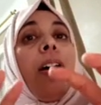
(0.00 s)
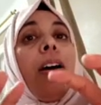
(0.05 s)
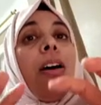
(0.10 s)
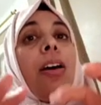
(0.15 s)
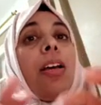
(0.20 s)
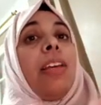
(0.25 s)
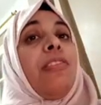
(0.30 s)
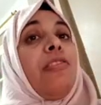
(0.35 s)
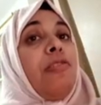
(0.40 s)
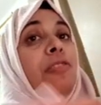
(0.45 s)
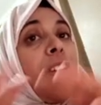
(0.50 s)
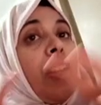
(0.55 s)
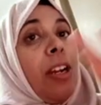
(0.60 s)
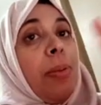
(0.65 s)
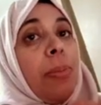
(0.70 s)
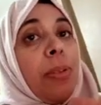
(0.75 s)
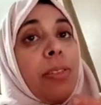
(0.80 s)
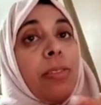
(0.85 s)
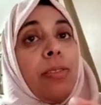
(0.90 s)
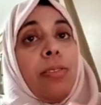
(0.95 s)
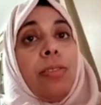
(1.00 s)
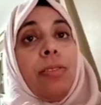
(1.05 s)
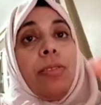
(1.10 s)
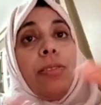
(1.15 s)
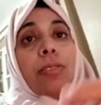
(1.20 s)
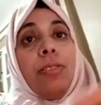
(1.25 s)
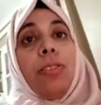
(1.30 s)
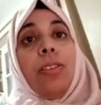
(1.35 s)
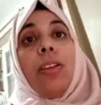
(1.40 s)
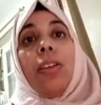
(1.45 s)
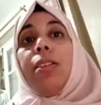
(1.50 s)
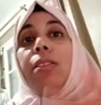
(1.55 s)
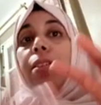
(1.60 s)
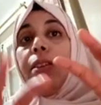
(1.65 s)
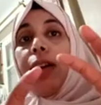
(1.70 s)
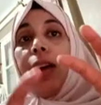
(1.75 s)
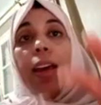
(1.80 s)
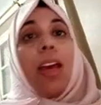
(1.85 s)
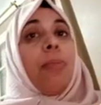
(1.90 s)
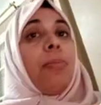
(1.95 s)
environments.
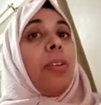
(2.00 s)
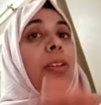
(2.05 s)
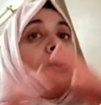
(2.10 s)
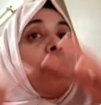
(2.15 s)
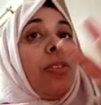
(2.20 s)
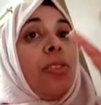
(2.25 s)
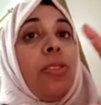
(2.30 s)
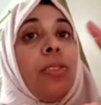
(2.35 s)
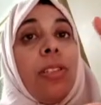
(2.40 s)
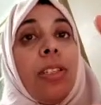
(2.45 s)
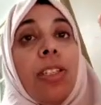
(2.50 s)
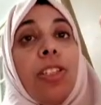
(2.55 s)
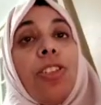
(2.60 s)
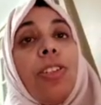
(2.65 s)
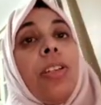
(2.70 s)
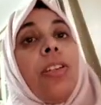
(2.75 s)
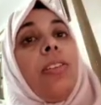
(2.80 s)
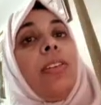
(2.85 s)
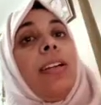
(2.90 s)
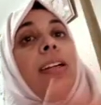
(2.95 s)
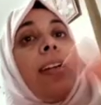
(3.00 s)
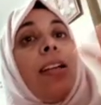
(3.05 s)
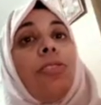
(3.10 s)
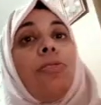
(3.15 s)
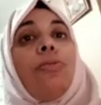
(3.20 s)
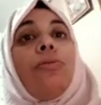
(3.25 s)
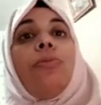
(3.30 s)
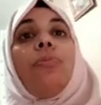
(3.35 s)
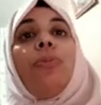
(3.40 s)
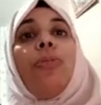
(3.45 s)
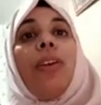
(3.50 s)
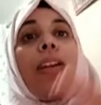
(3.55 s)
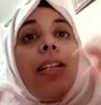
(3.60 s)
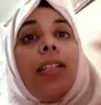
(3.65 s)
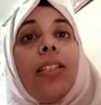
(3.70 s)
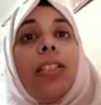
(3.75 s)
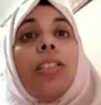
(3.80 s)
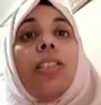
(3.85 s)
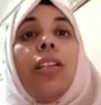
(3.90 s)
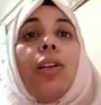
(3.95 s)
I am going to teach in a classroom where
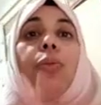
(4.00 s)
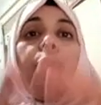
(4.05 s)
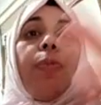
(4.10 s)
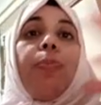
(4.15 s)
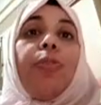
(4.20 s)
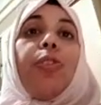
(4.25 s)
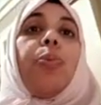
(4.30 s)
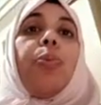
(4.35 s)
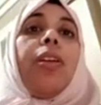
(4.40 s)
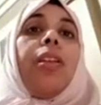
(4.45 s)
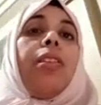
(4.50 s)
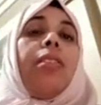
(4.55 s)
it is equipped with